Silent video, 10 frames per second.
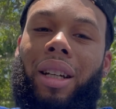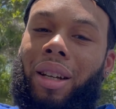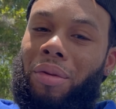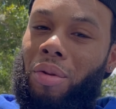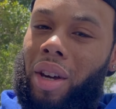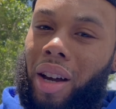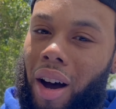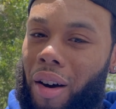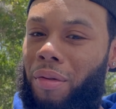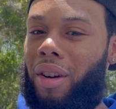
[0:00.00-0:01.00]
if you can't
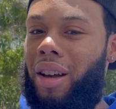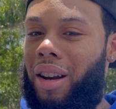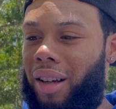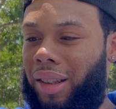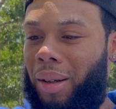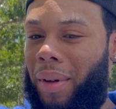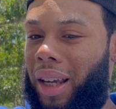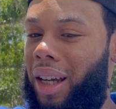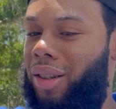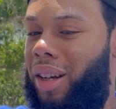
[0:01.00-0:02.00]
offer nothing else up, I
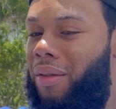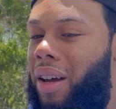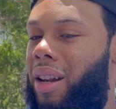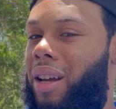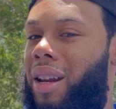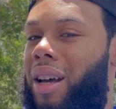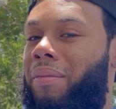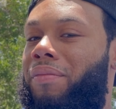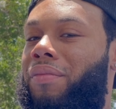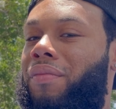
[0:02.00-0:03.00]
can't drive out there now.
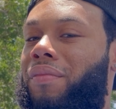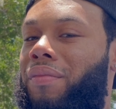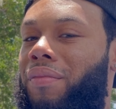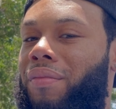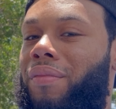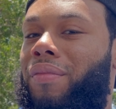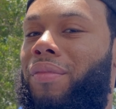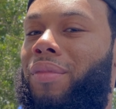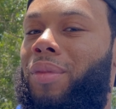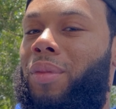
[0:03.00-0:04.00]
What
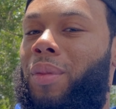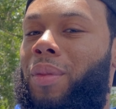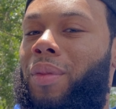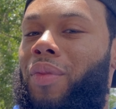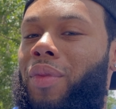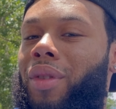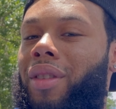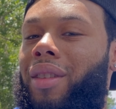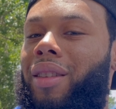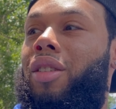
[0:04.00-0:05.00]
else could I offer
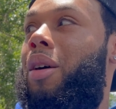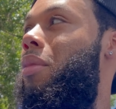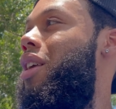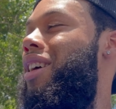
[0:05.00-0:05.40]
up? I mean,